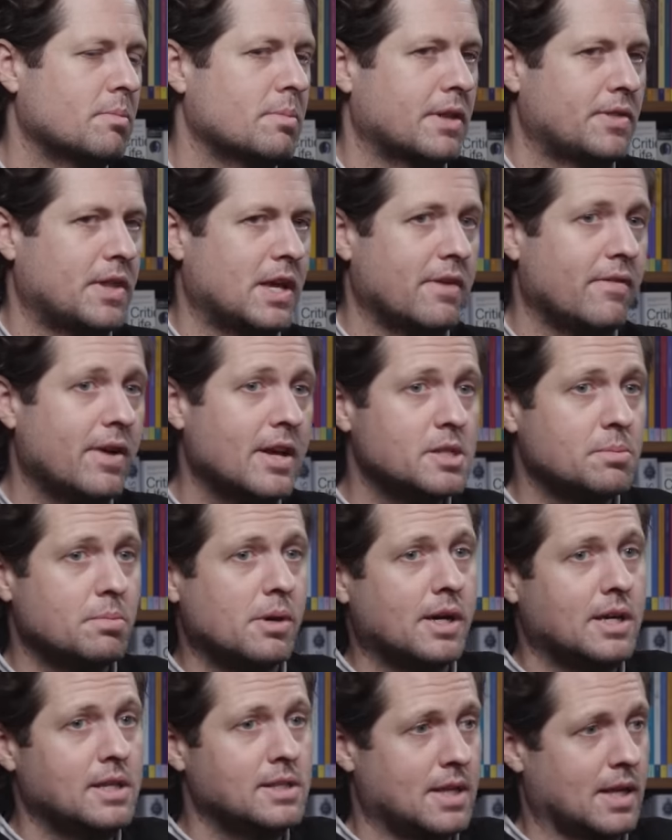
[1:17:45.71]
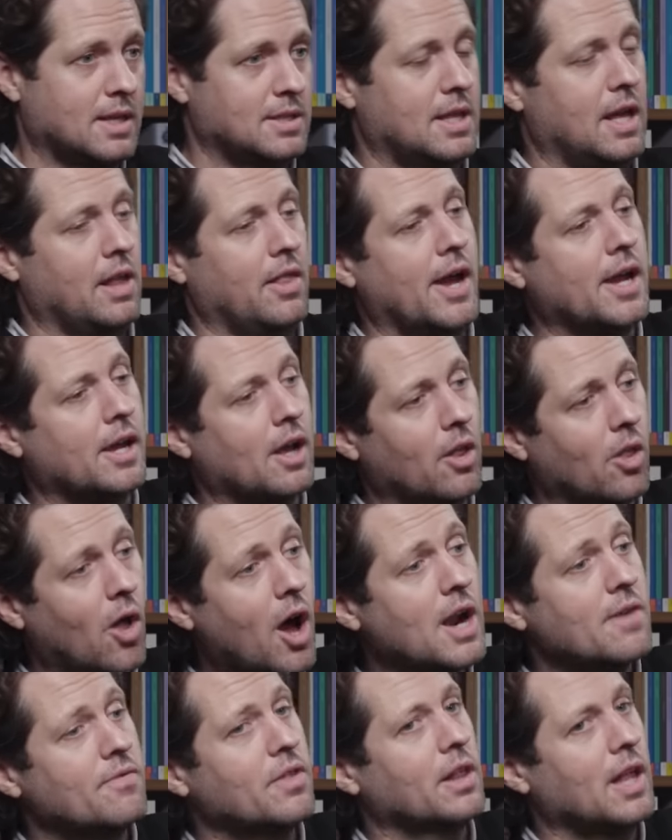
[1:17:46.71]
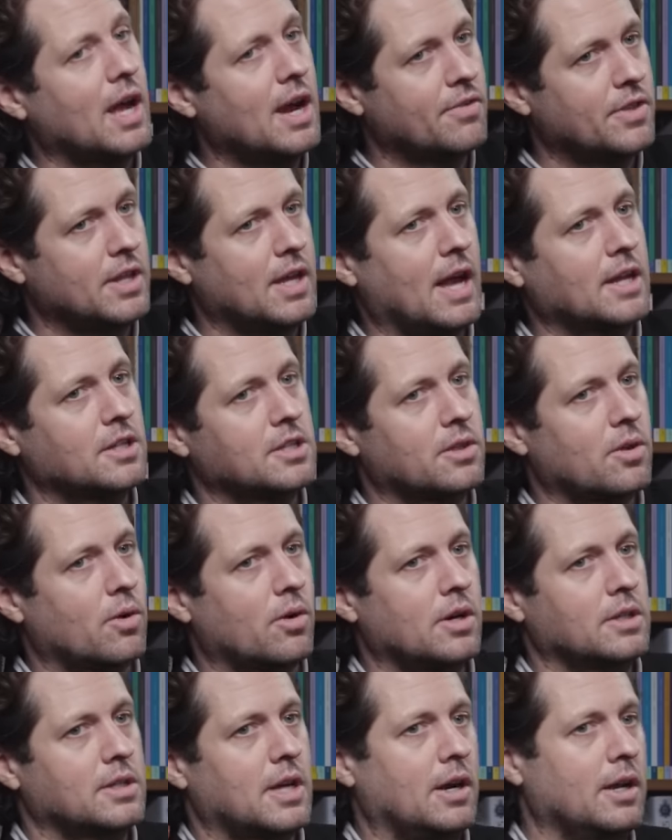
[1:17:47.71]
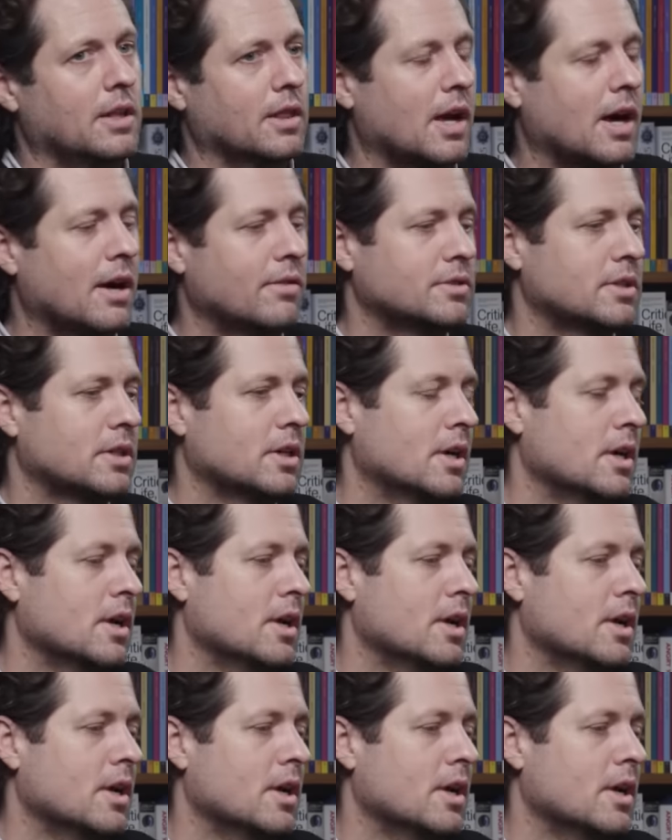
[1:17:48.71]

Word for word: But at the end of his book, he says that like a lot of the left, the anti-authoritarian left,